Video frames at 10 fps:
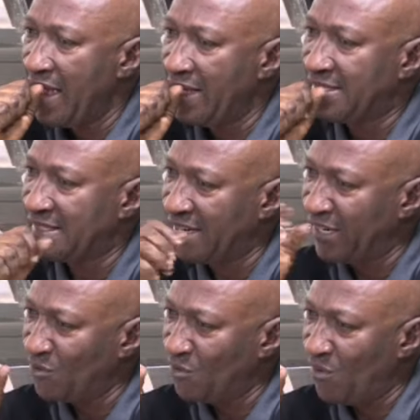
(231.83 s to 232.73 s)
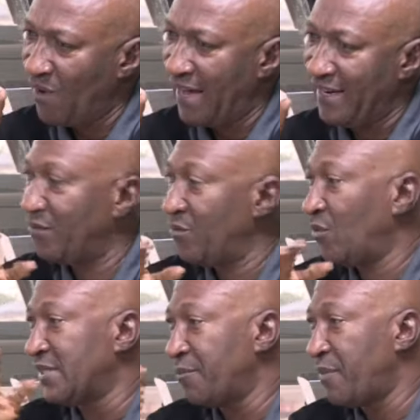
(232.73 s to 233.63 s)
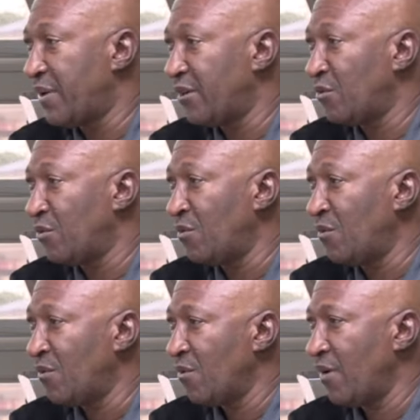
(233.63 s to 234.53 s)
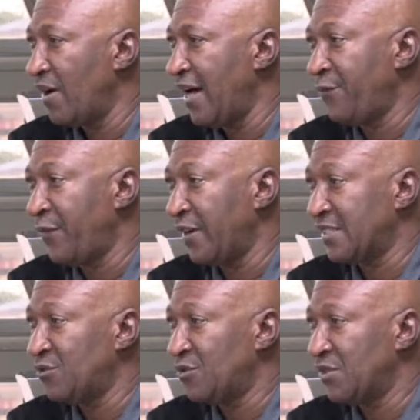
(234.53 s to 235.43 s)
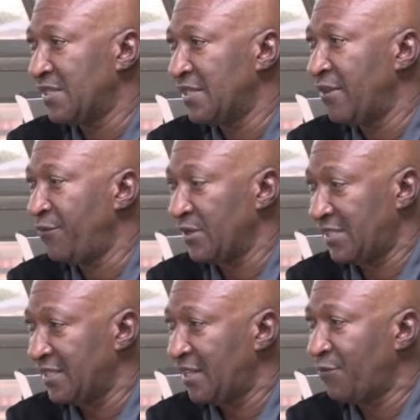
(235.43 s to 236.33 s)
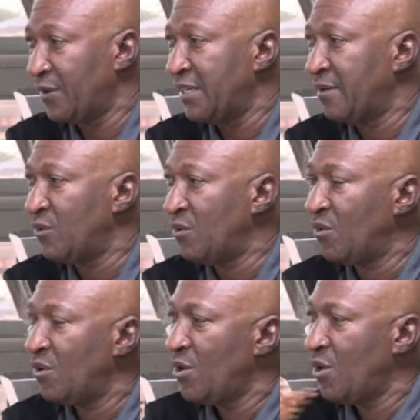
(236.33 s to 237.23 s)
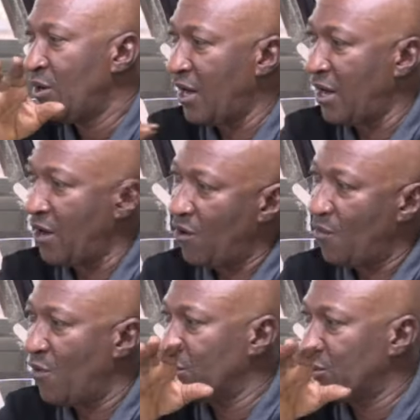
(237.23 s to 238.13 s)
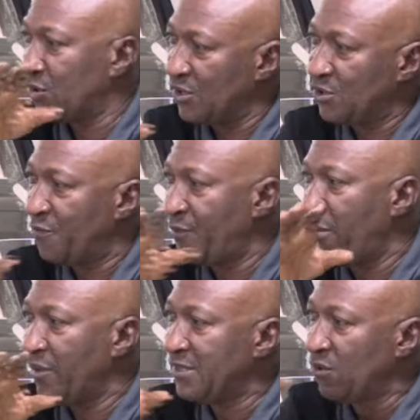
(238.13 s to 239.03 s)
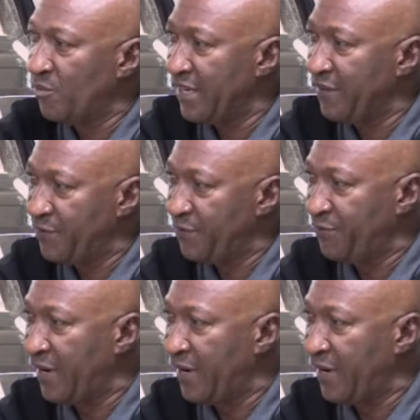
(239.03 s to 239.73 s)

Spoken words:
A Chireno and I also be Breno, a French countries in there. Fortunately for them, no, now almost source of powers, almost free